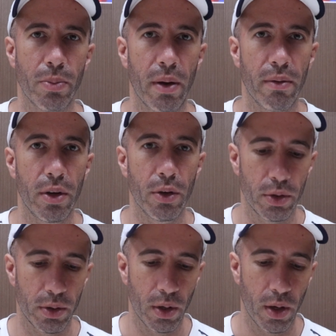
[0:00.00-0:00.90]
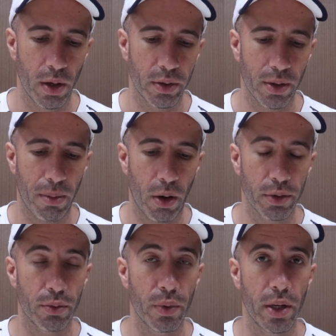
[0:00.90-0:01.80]
my videos, it's
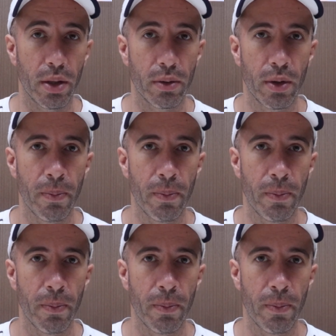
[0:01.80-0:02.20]
about reading.